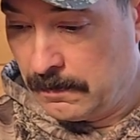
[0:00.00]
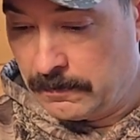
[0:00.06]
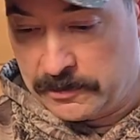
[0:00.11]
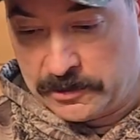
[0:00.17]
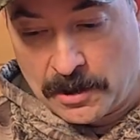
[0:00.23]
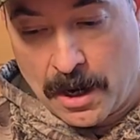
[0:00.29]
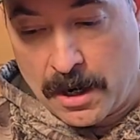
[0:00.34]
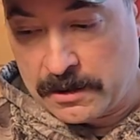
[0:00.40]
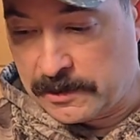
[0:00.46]

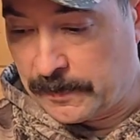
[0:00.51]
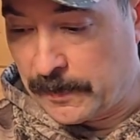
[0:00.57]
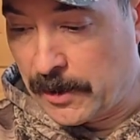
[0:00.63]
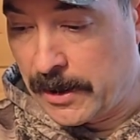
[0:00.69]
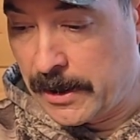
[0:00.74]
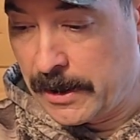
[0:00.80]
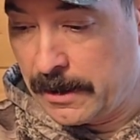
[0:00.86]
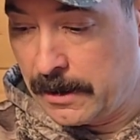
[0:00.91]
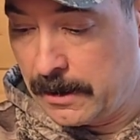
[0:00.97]
stock
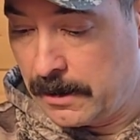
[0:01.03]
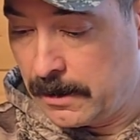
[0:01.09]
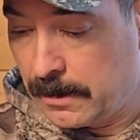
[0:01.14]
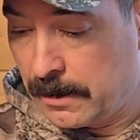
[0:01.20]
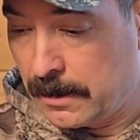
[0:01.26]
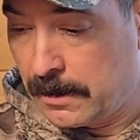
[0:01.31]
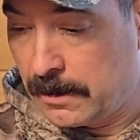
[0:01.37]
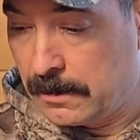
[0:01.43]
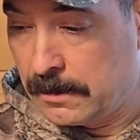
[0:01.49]
spring,
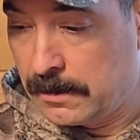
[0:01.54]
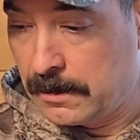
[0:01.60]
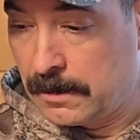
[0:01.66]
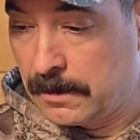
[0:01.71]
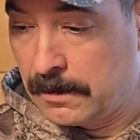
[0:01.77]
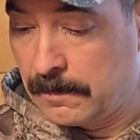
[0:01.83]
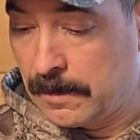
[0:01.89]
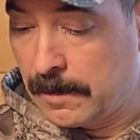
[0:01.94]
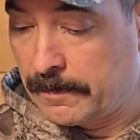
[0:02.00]
and
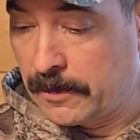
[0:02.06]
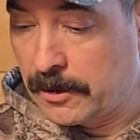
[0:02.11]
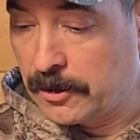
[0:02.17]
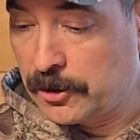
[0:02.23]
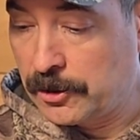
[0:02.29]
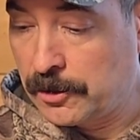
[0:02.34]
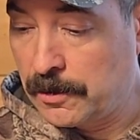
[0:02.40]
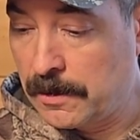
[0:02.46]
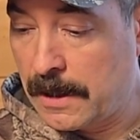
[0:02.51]
I'm going to
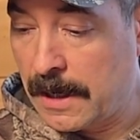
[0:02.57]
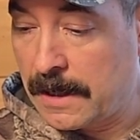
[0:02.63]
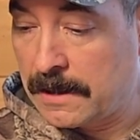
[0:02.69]
shoot it